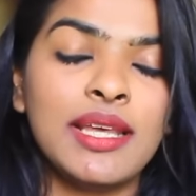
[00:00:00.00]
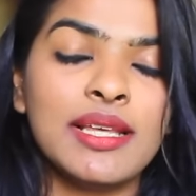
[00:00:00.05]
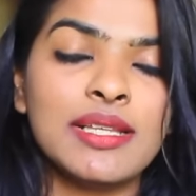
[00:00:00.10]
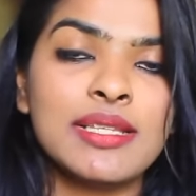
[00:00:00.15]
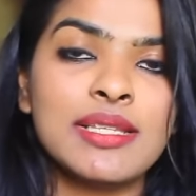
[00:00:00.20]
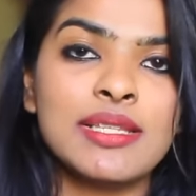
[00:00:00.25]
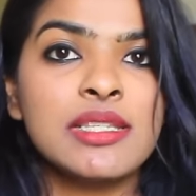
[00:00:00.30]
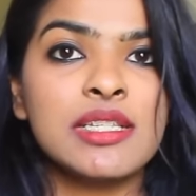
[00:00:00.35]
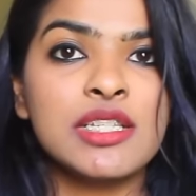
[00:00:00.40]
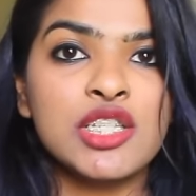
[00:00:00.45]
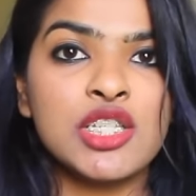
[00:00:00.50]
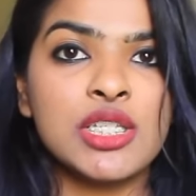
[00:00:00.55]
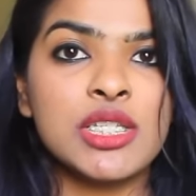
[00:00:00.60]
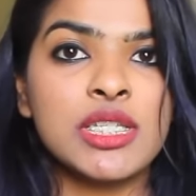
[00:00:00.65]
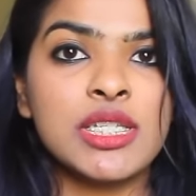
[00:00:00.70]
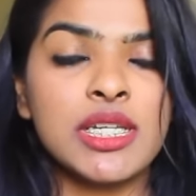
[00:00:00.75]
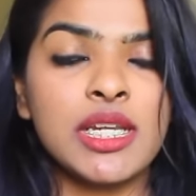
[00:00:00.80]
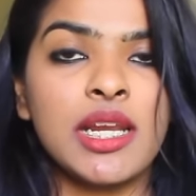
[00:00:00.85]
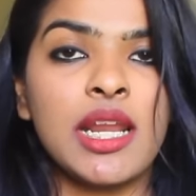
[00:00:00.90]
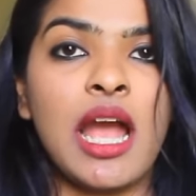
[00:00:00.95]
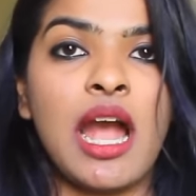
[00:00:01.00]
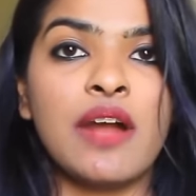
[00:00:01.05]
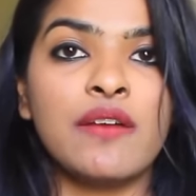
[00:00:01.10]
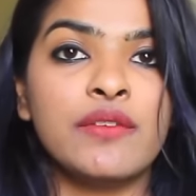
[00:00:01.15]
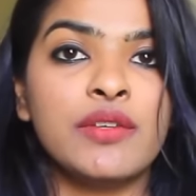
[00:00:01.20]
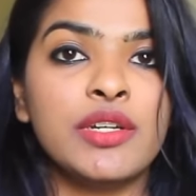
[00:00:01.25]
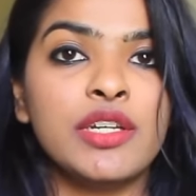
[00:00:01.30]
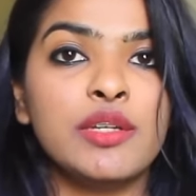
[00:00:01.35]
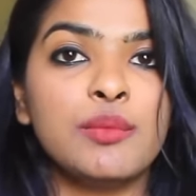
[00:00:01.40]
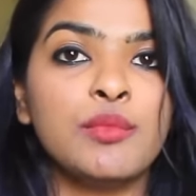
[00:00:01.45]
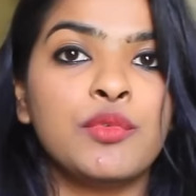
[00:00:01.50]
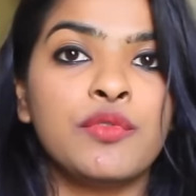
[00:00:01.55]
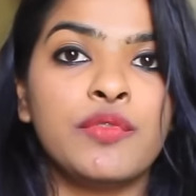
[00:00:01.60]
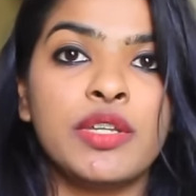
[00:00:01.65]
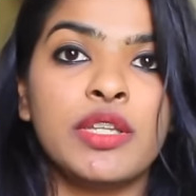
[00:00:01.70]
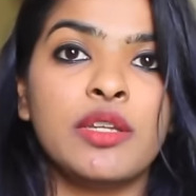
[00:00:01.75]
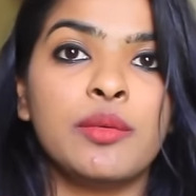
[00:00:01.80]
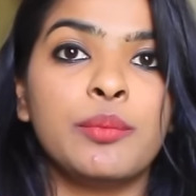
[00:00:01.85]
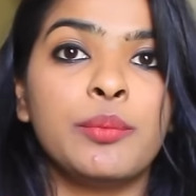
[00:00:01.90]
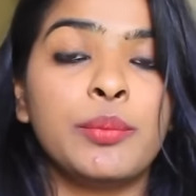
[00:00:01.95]
Yes, he suggested after
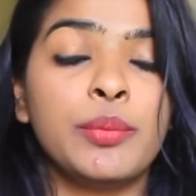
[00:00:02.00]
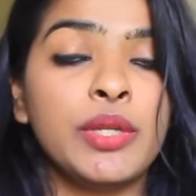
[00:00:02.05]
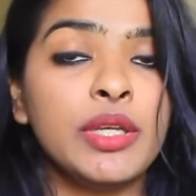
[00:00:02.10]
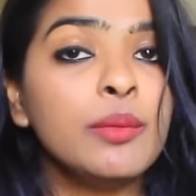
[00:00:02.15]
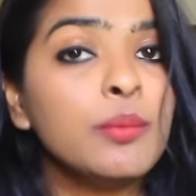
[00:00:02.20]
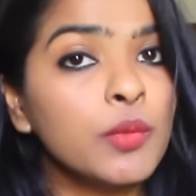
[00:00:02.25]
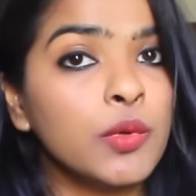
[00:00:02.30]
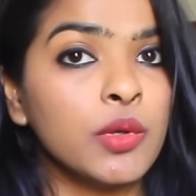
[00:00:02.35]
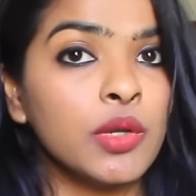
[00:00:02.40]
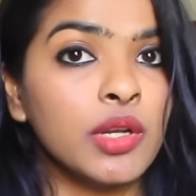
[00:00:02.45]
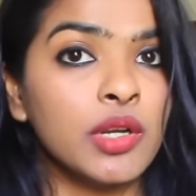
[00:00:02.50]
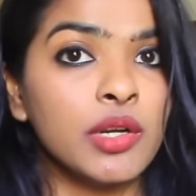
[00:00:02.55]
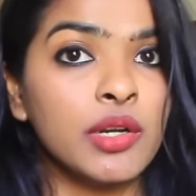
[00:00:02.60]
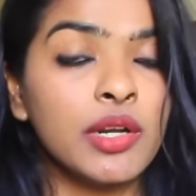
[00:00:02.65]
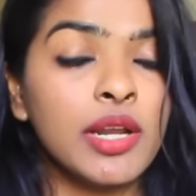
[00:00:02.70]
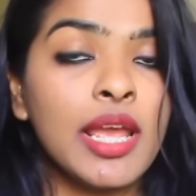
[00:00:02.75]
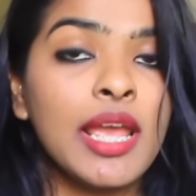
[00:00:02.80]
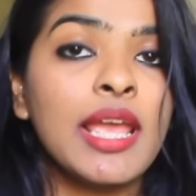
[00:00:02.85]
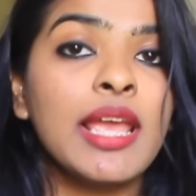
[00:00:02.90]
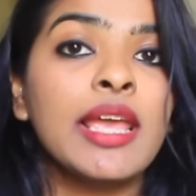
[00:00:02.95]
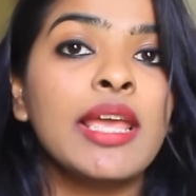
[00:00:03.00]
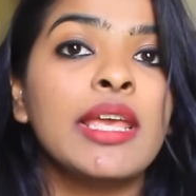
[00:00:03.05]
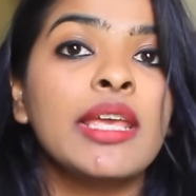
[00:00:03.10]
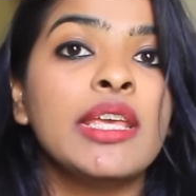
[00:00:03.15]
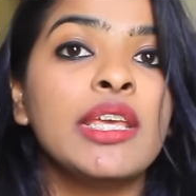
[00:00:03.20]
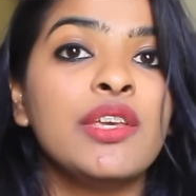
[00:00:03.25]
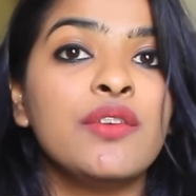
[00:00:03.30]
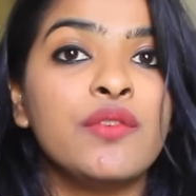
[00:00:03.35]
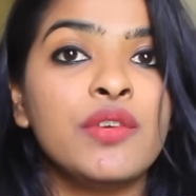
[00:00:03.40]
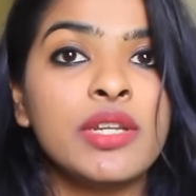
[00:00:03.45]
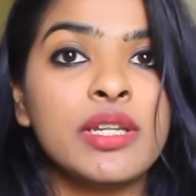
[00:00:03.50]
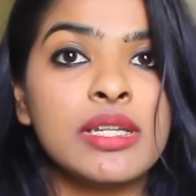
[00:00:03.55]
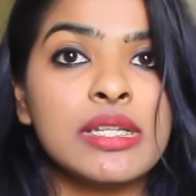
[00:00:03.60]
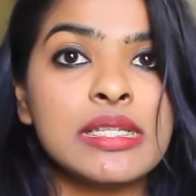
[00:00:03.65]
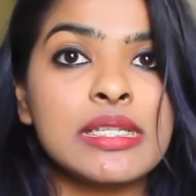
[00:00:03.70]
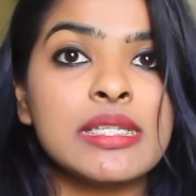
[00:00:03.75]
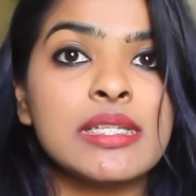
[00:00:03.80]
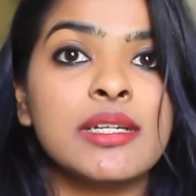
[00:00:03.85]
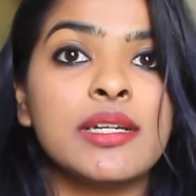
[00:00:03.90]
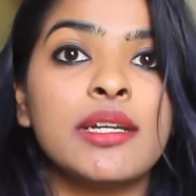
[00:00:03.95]
removing the premolar, he will
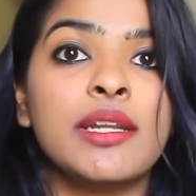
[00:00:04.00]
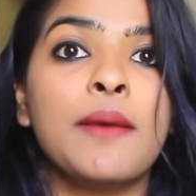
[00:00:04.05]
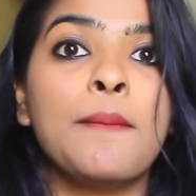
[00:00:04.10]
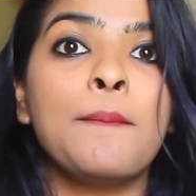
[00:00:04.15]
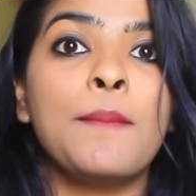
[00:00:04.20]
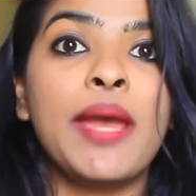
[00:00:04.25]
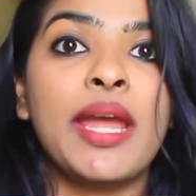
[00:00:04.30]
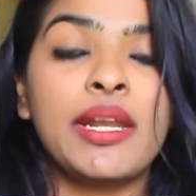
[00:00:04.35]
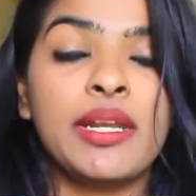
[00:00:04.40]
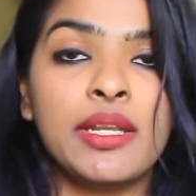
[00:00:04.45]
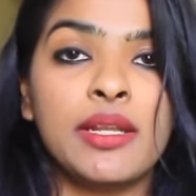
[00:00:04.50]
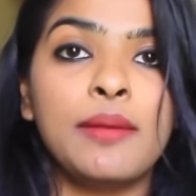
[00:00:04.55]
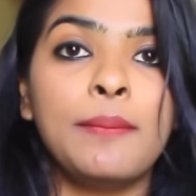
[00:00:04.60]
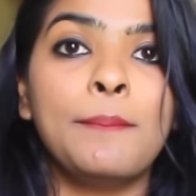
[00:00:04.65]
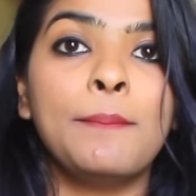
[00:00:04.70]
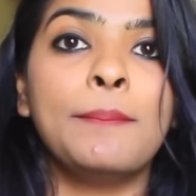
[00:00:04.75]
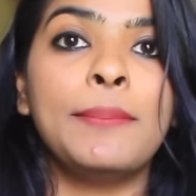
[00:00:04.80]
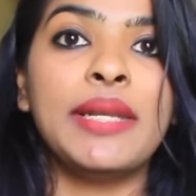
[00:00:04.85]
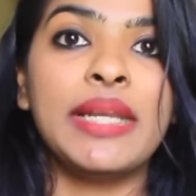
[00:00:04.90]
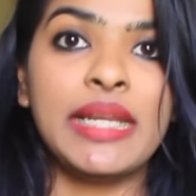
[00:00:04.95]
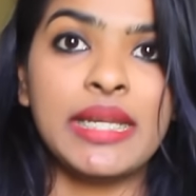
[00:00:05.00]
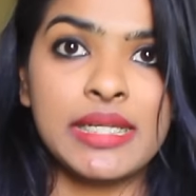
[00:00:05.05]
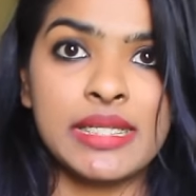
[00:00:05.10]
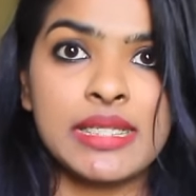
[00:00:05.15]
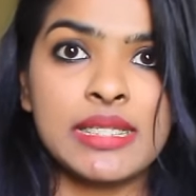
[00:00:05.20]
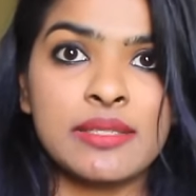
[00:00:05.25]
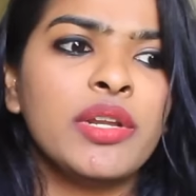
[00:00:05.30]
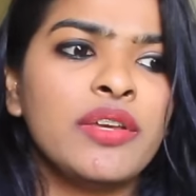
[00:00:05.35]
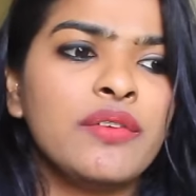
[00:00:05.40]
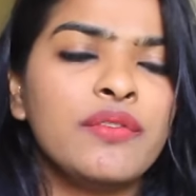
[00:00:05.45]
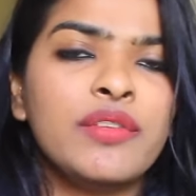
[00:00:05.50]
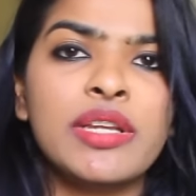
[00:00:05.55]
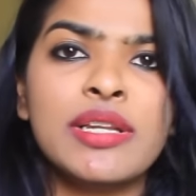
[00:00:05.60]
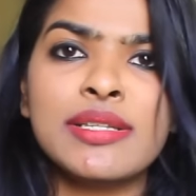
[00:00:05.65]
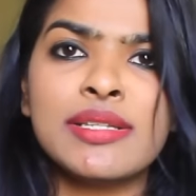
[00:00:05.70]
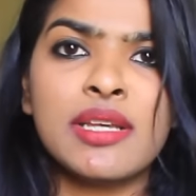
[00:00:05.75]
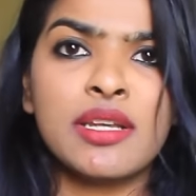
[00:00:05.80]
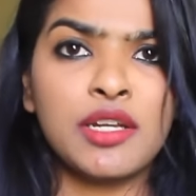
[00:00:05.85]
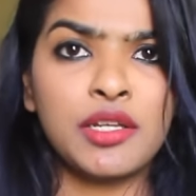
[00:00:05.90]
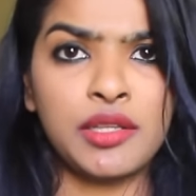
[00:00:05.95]
insert a metal plate. If there
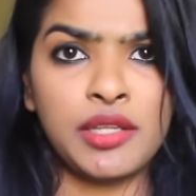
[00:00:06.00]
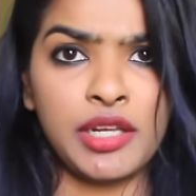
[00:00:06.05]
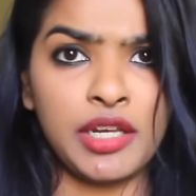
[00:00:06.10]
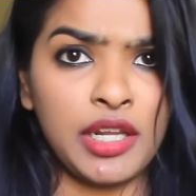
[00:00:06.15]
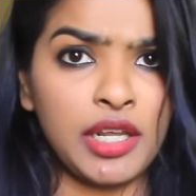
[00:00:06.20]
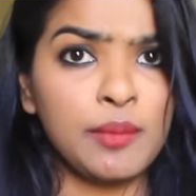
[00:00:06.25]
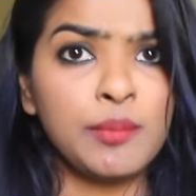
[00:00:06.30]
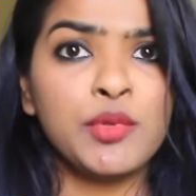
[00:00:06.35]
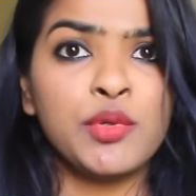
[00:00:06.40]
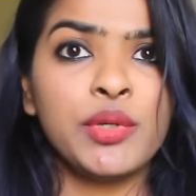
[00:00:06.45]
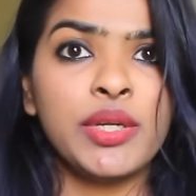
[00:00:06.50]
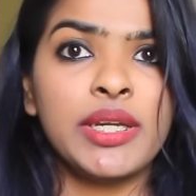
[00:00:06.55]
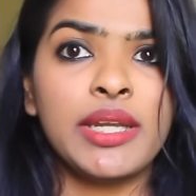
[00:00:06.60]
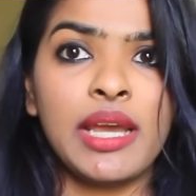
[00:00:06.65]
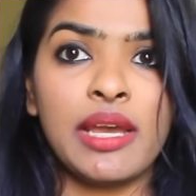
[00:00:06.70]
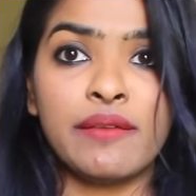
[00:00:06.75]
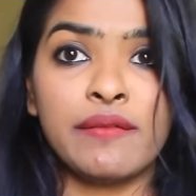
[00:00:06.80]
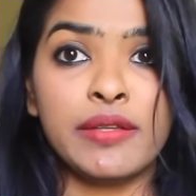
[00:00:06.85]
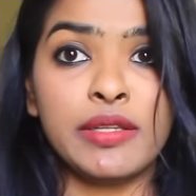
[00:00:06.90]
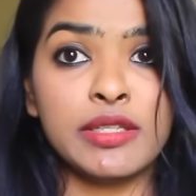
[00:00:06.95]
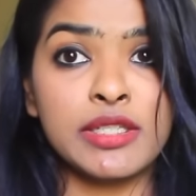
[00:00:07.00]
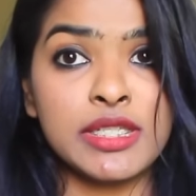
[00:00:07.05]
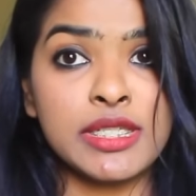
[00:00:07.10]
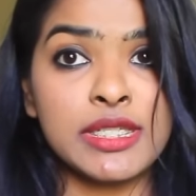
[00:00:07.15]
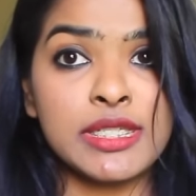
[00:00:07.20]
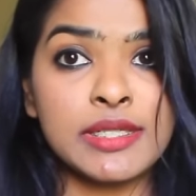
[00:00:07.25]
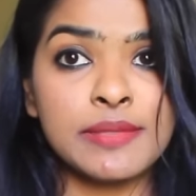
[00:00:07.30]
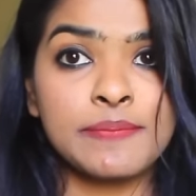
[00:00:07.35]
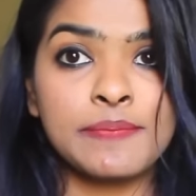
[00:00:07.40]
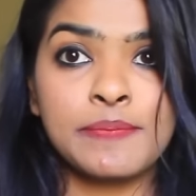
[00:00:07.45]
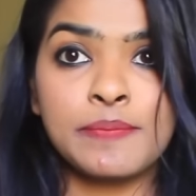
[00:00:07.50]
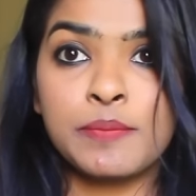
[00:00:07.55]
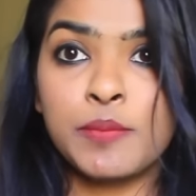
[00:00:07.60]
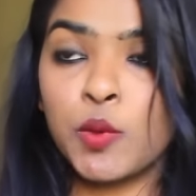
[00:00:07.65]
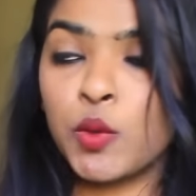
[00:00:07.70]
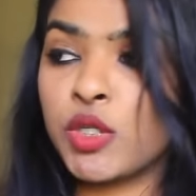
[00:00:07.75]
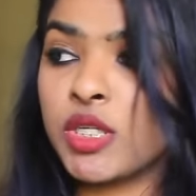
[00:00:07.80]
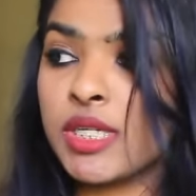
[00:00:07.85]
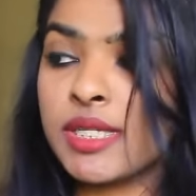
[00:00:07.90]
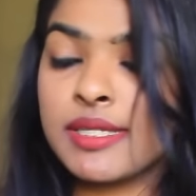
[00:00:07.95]
is another name to it, I will just
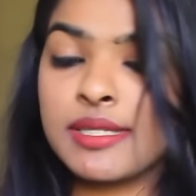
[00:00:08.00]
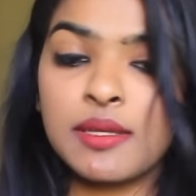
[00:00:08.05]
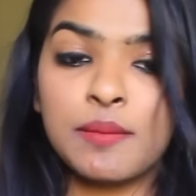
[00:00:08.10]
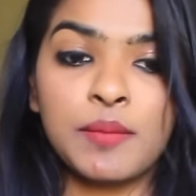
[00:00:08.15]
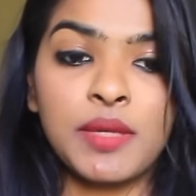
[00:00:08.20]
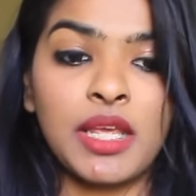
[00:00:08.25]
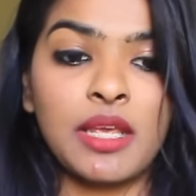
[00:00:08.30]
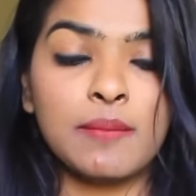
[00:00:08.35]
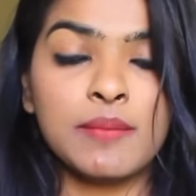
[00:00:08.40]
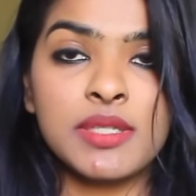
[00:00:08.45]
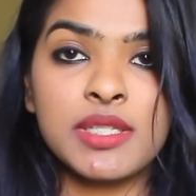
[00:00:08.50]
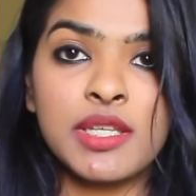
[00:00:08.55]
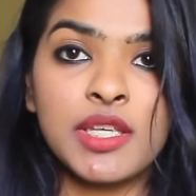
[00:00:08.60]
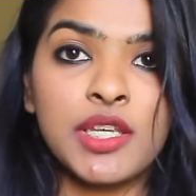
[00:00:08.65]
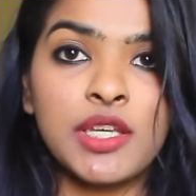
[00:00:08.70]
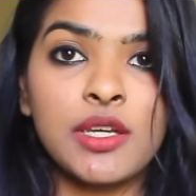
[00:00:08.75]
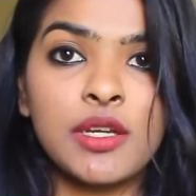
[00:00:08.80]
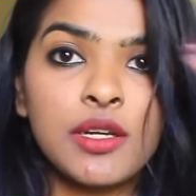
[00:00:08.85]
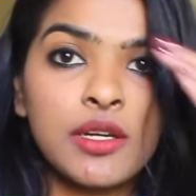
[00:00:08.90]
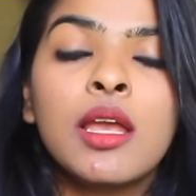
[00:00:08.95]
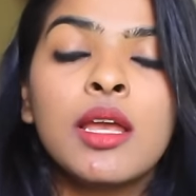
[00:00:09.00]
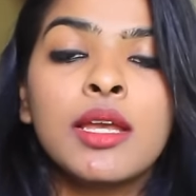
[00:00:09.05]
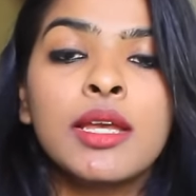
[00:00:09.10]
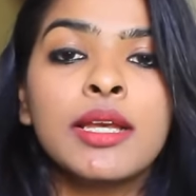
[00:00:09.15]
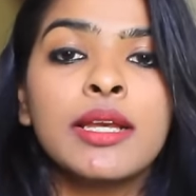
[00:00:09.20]
put some names here.